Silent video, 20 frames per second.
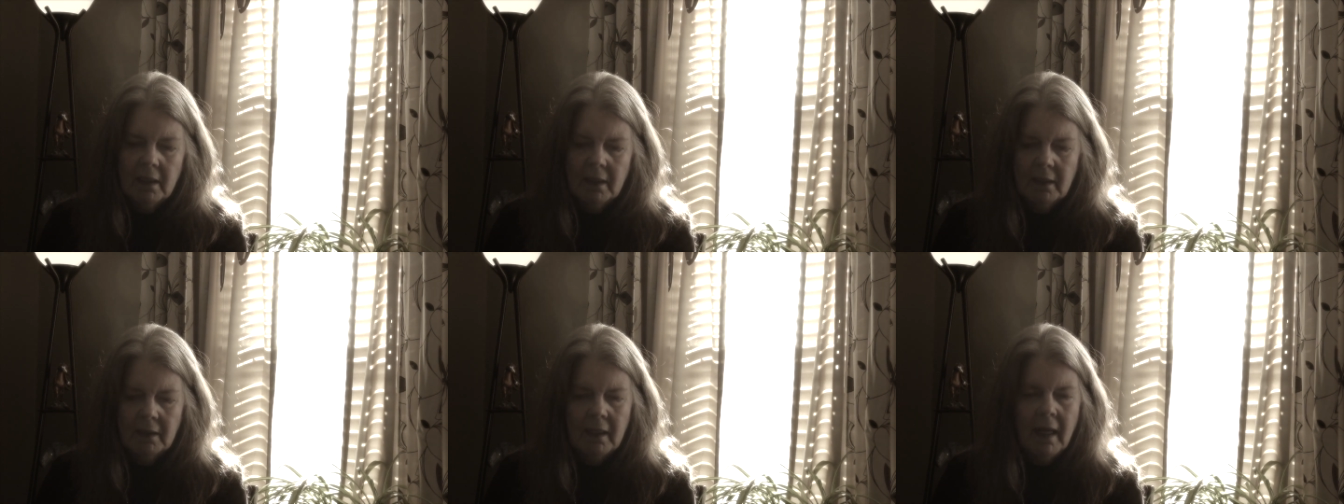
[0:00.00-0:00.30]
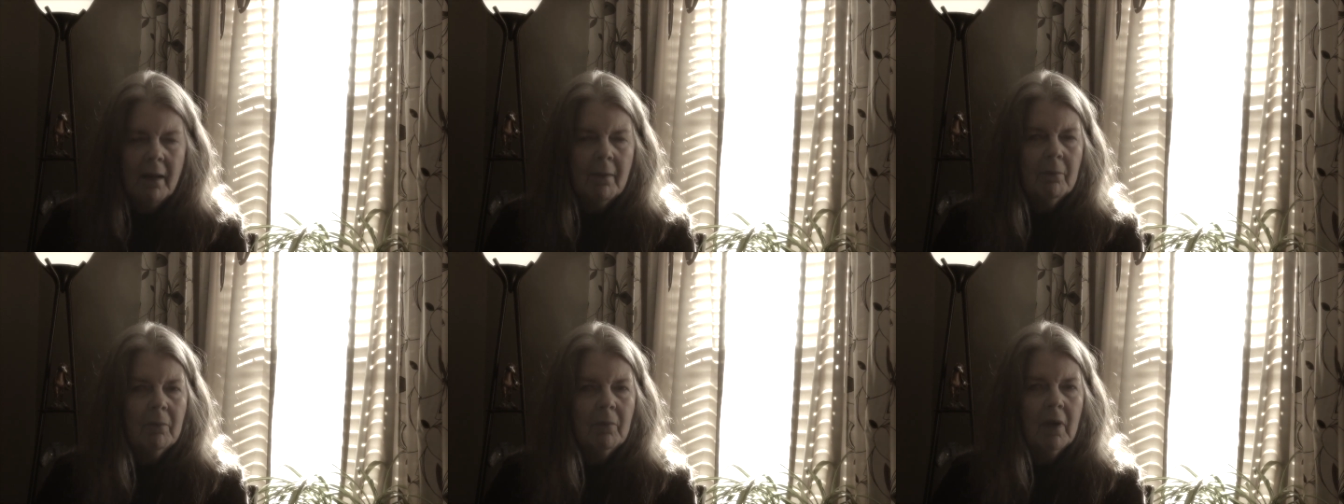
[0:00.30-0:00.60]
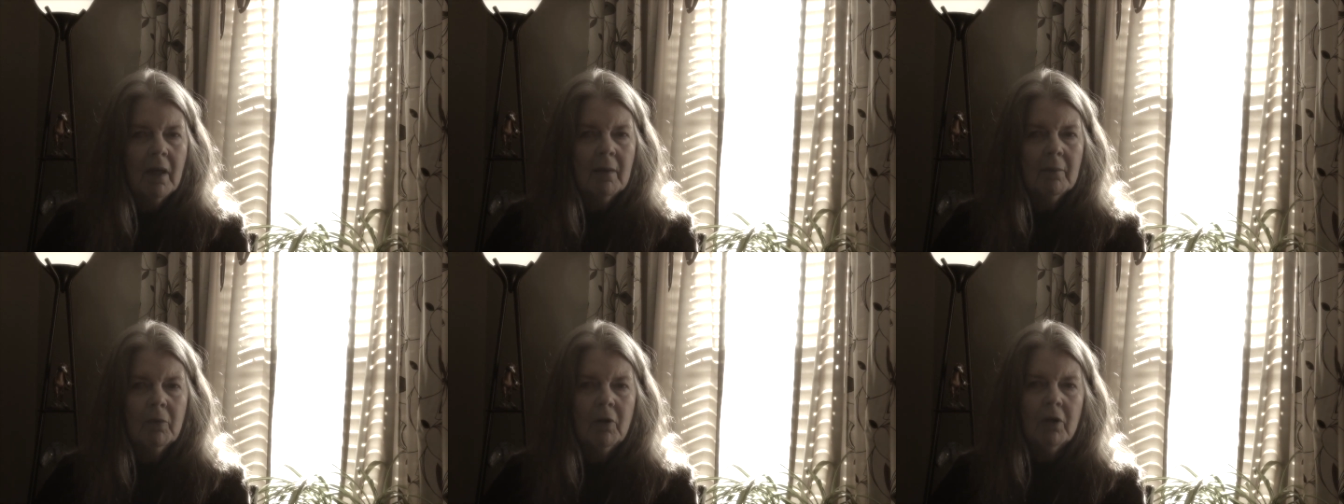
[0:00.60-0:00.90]

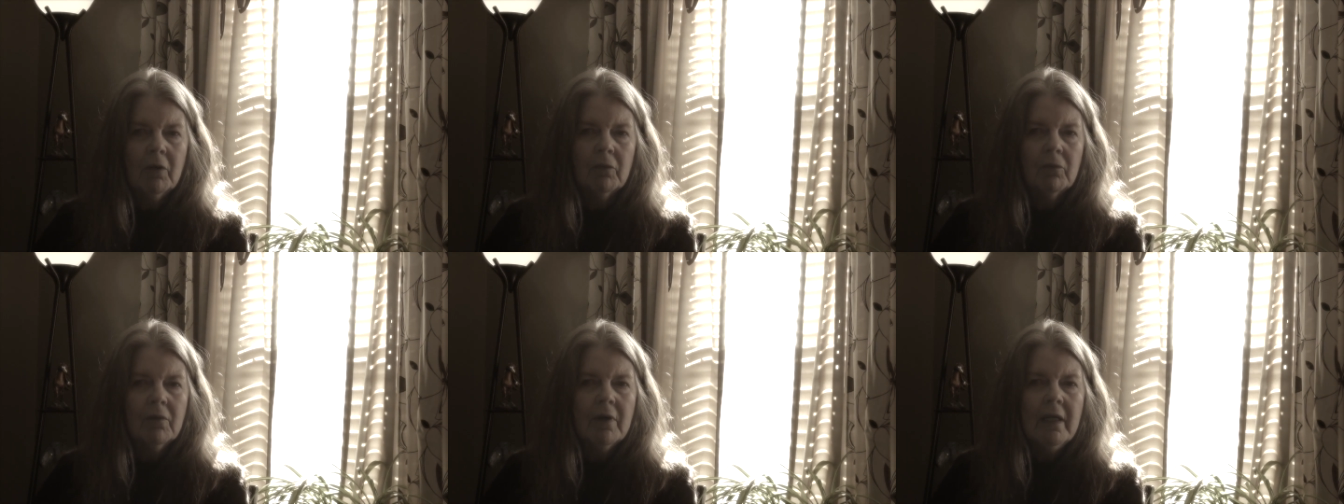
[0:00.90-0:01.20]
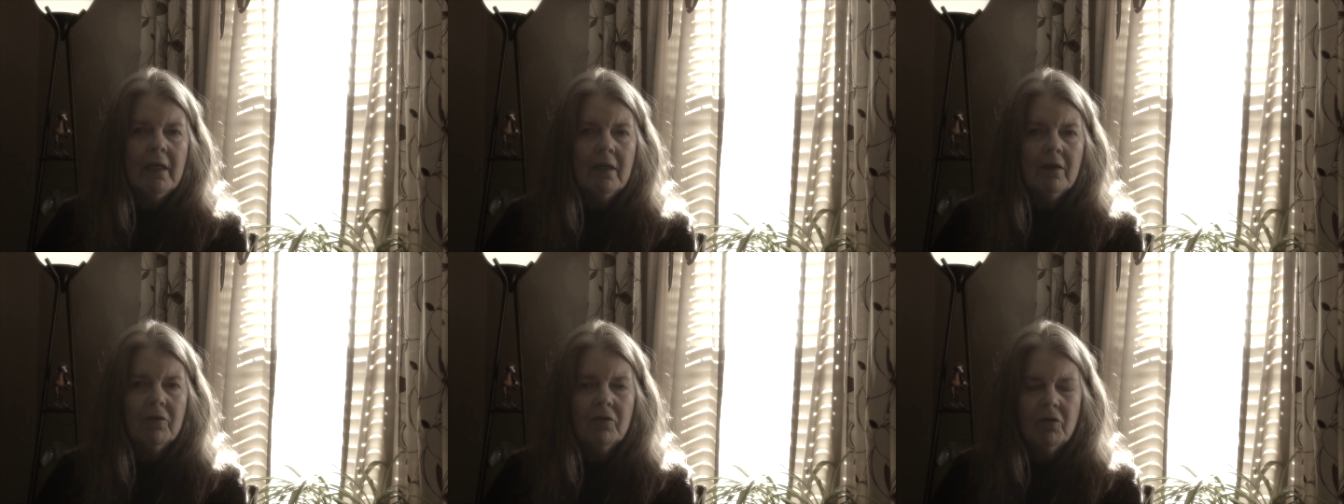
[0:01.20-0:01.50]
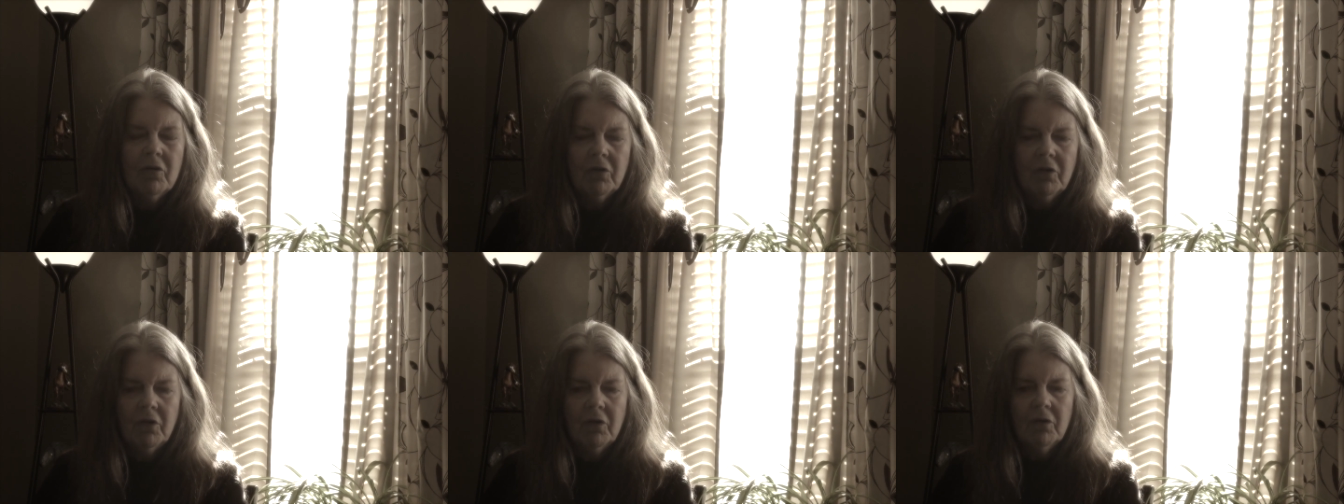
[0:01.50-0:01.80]
I'm going to read it
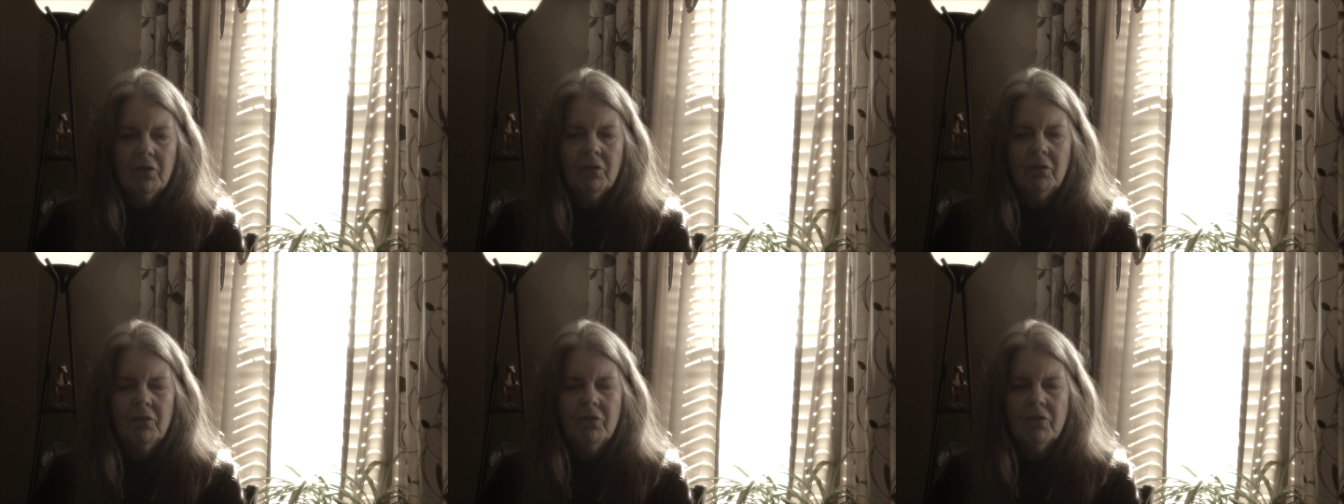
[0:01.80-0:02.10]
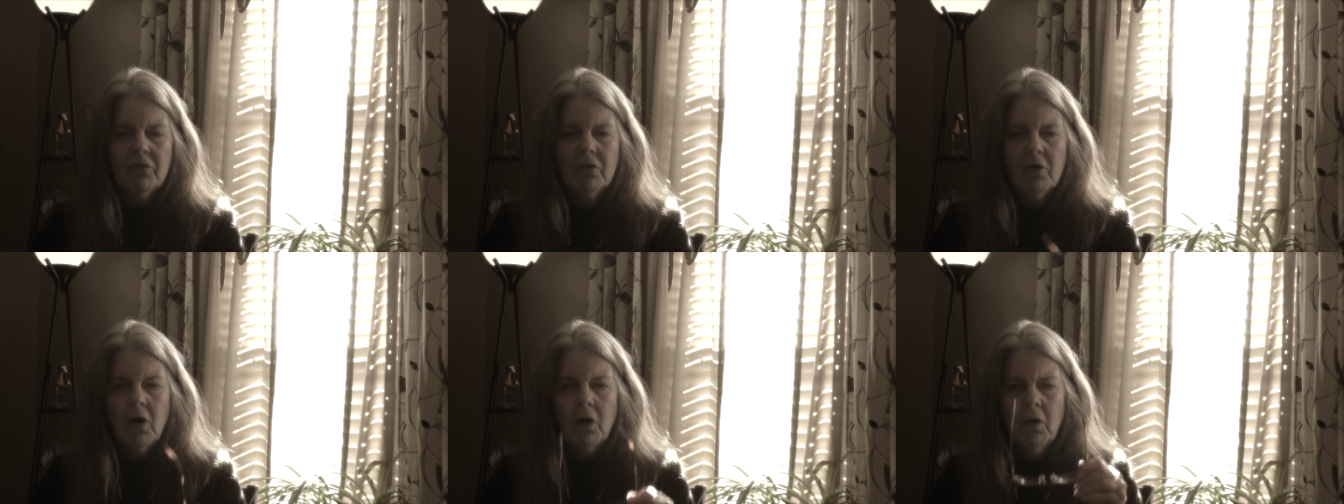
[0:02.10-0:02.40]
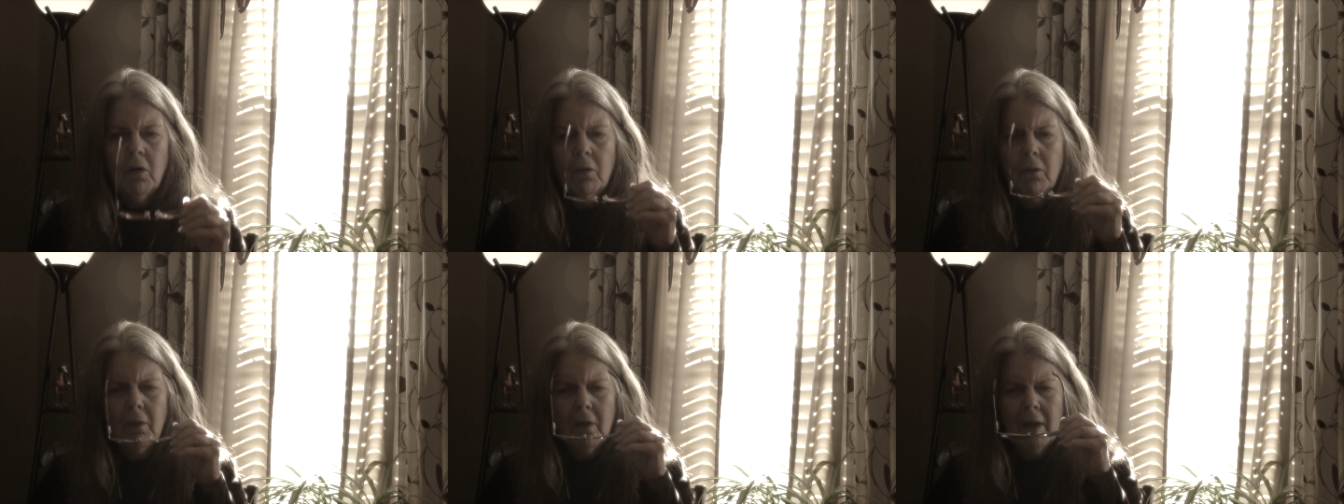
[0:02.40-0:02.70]
to you
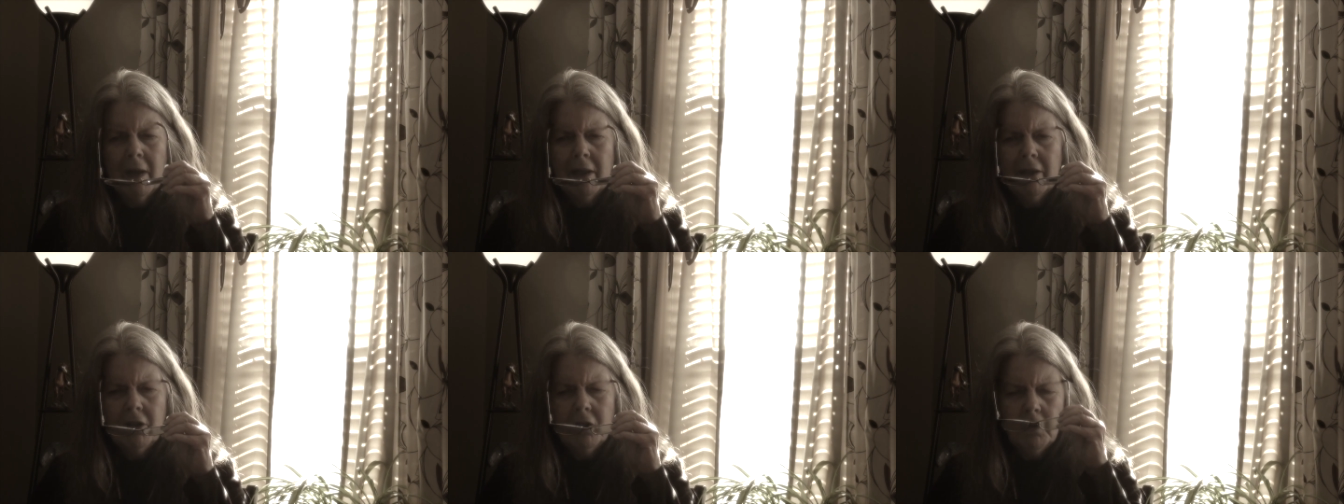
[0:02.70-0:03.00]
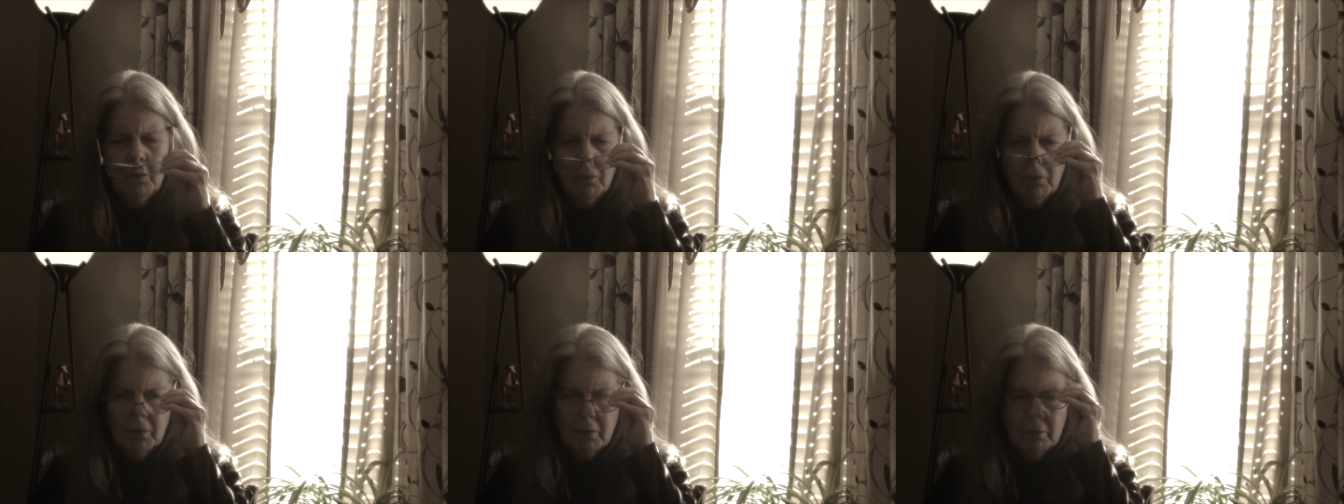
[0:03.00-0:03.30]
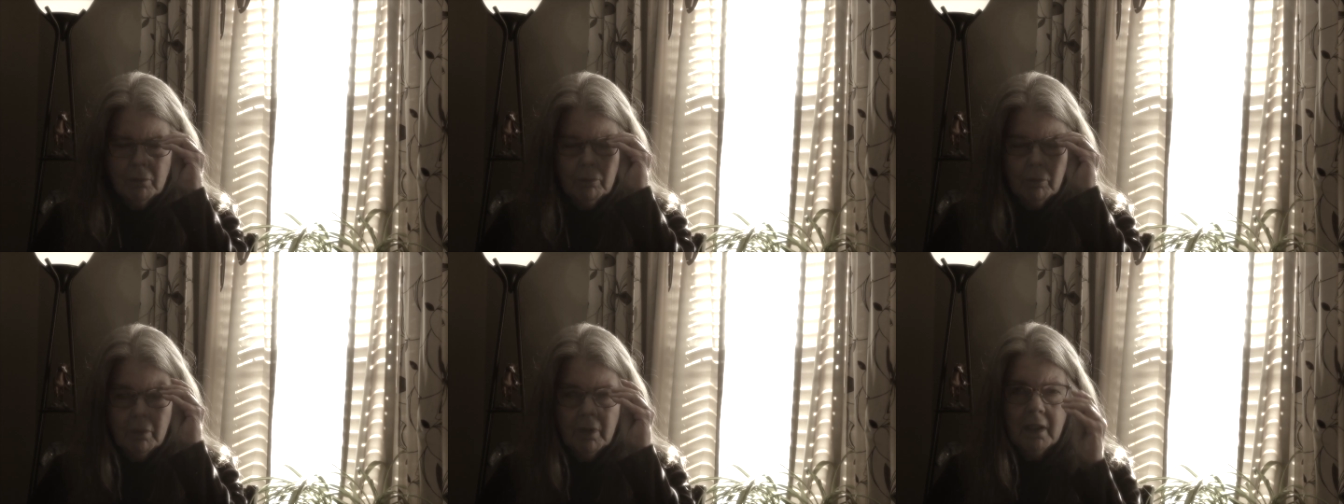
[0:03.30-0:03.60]
so you
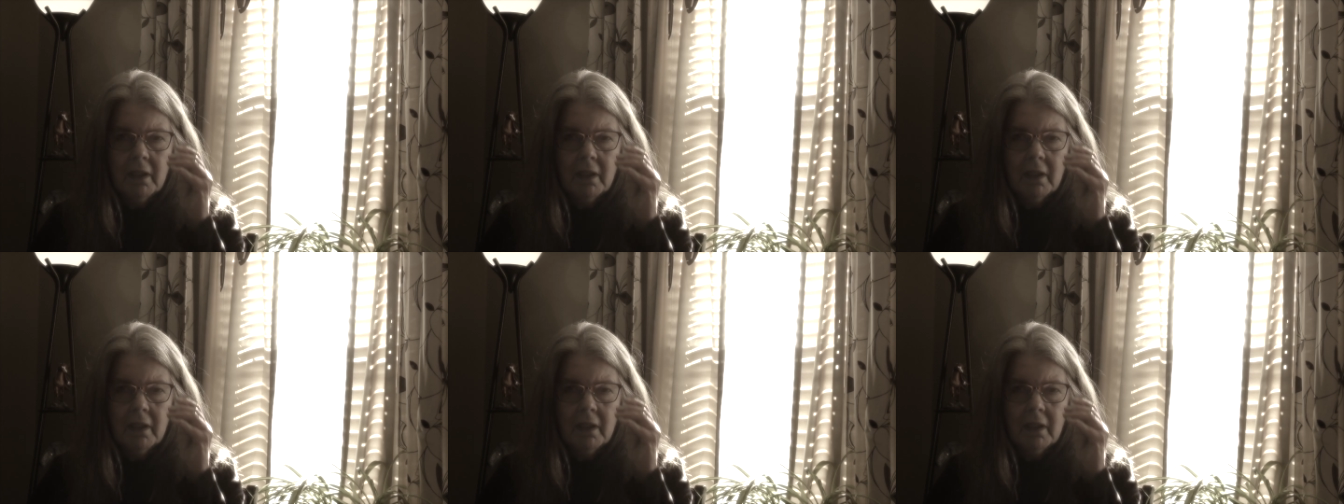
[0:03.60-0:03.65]
will